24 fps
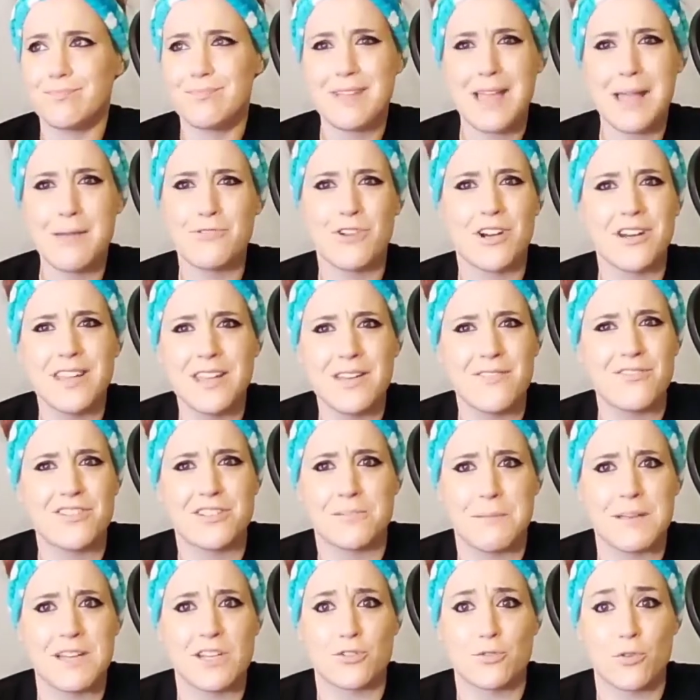I'm trying to think of his
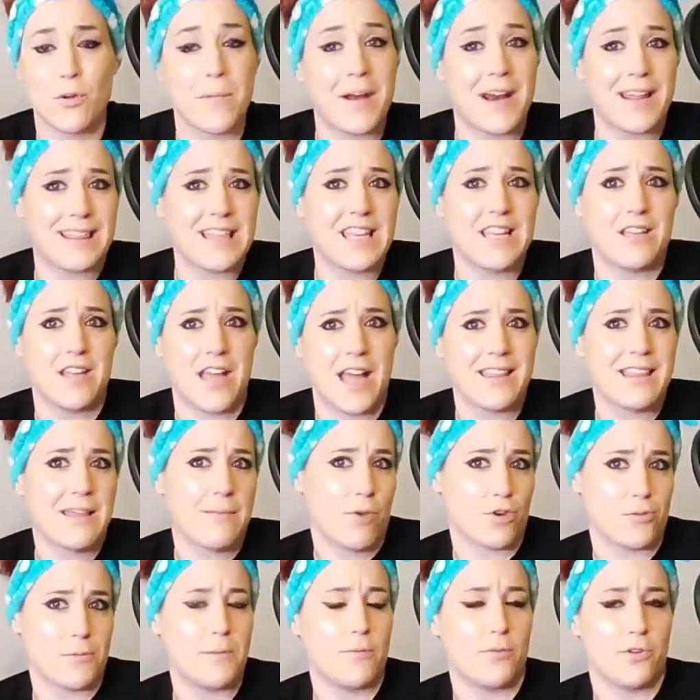biggest role, but I think
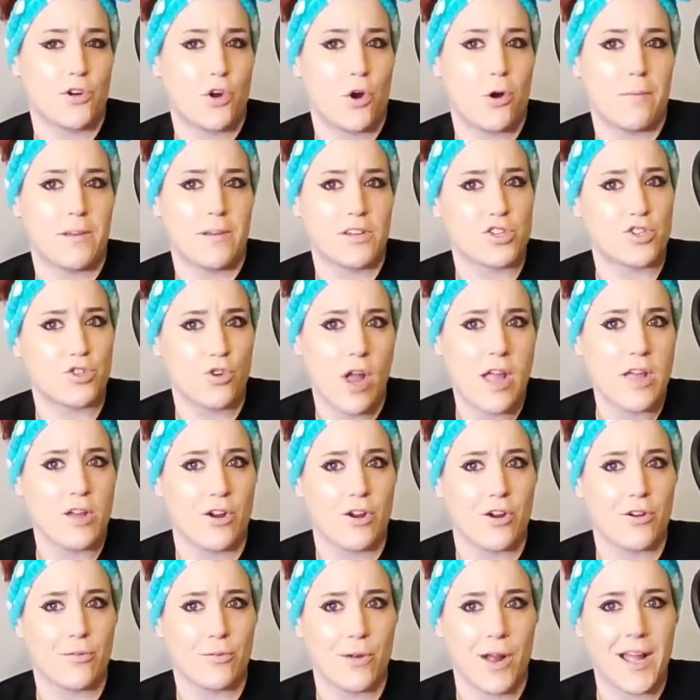most people would know him as
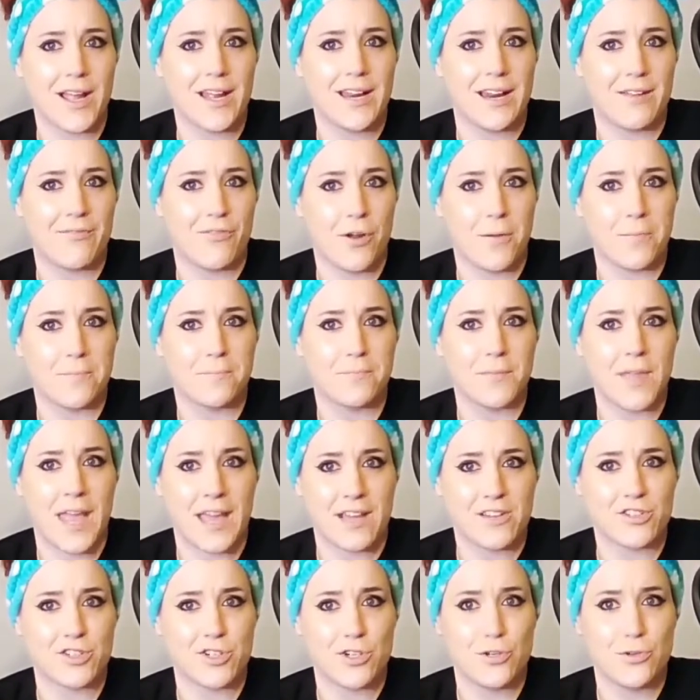Stryker, right? From
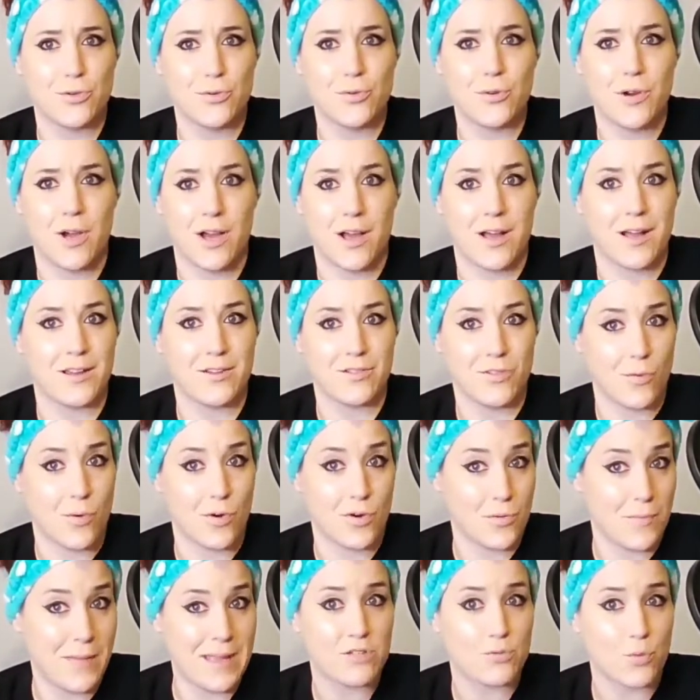X2, the
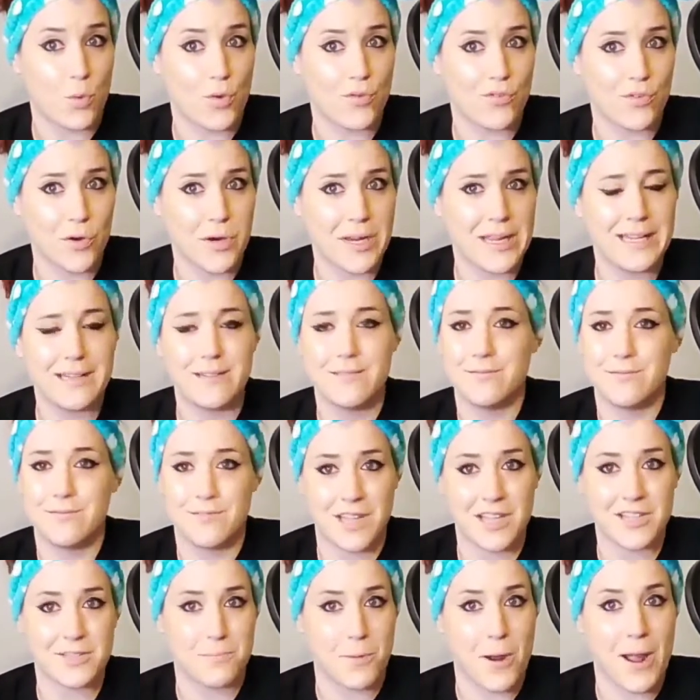one who makes Wolverine.
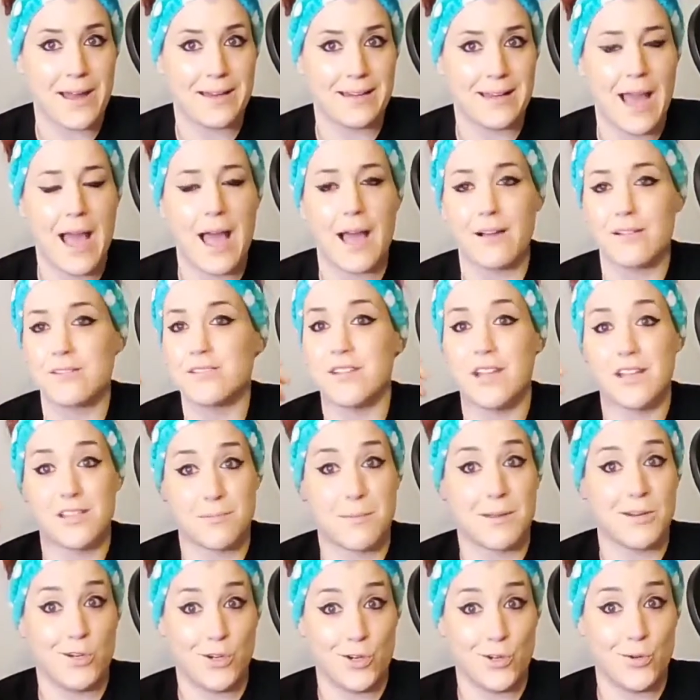That's Brian Cox. That's
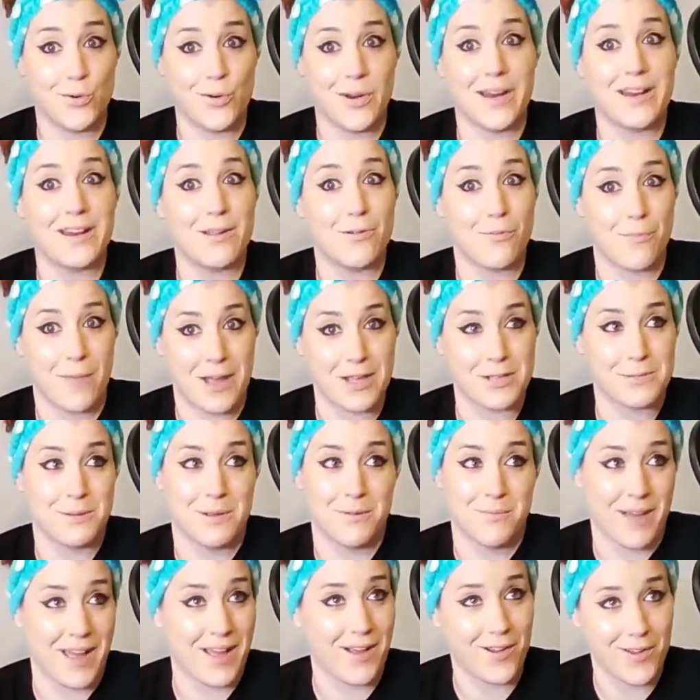my dude, and he reminds me
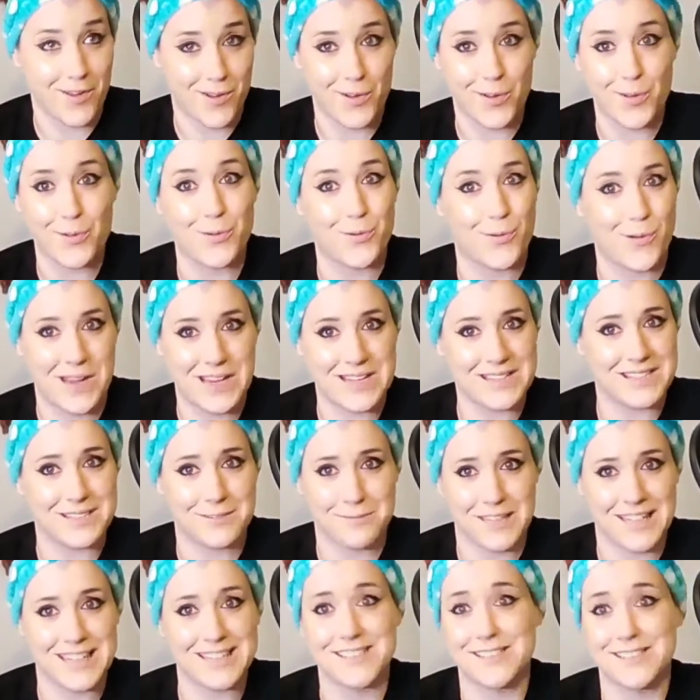of my uncle who raised
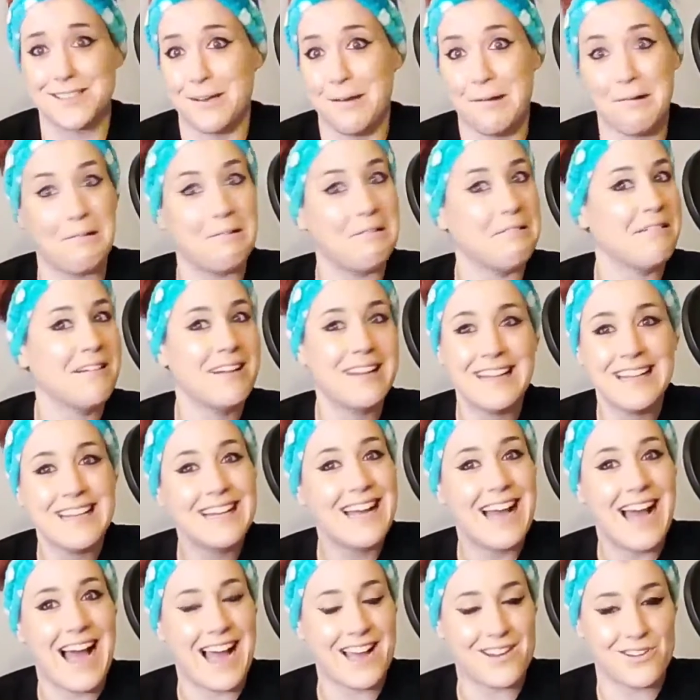me, so
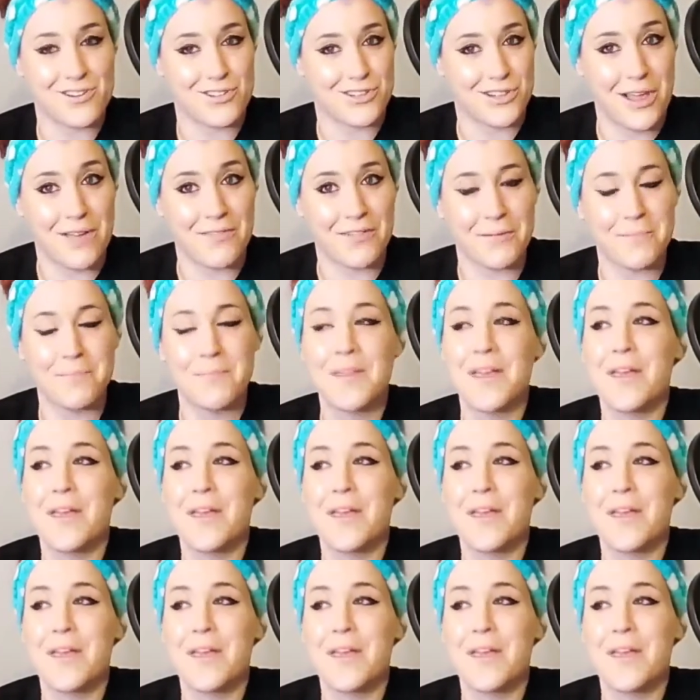I just love him.